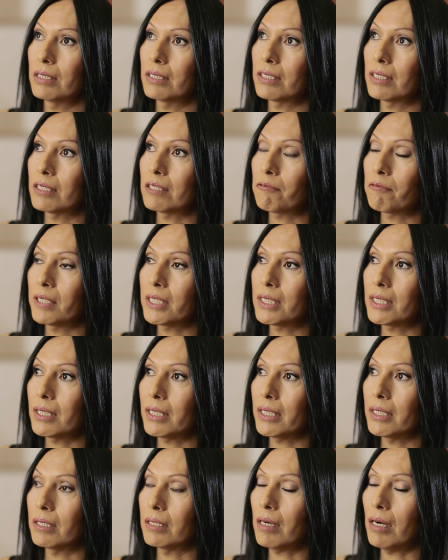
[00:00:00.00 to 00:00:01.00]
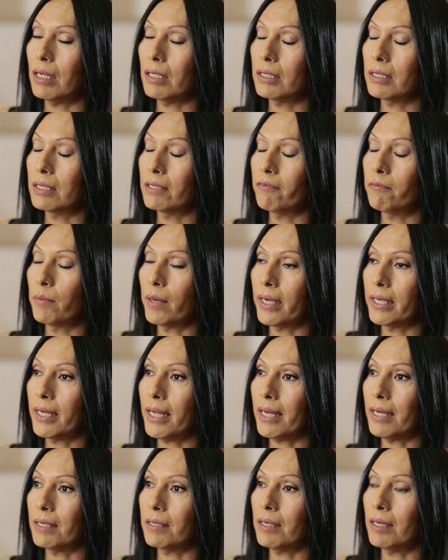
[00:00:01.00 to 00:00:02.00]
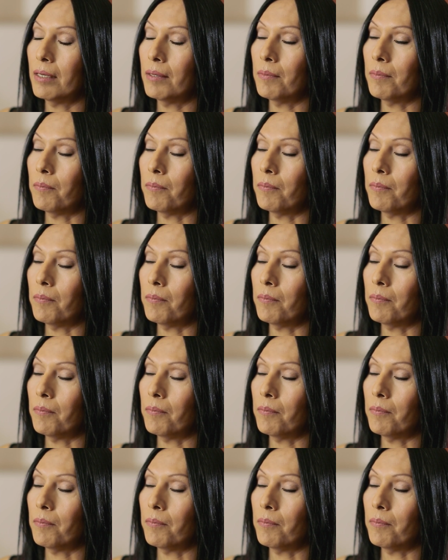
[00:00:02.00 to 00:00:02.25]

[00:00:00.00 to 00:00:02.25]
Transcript: Just recently, a colleague of mine had,